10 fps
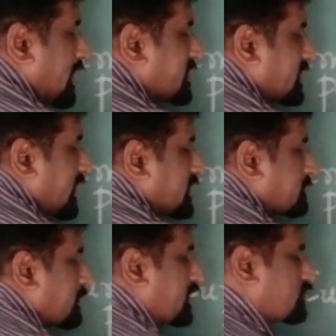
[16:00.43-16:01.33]
Yesterday's
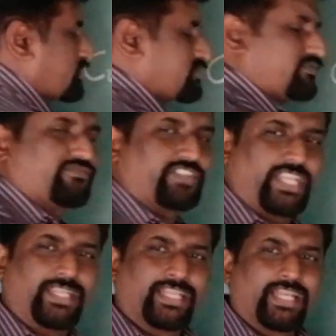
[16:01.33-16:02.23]
price was
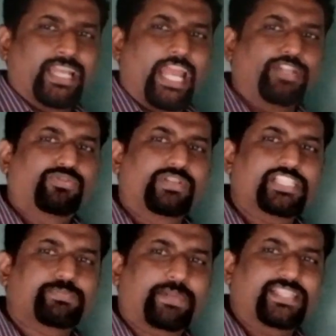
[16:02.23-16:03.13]
50 and
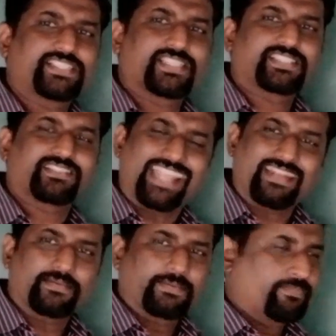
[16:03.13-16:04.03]
today's price is
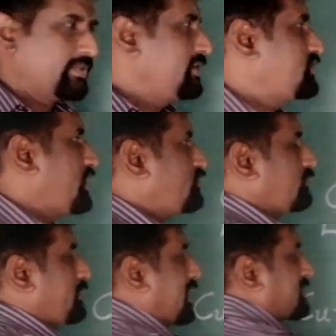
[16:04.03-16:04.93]
10. So it would
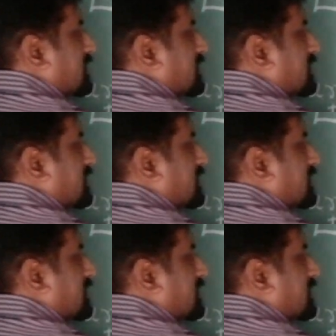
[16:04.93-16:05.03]
be like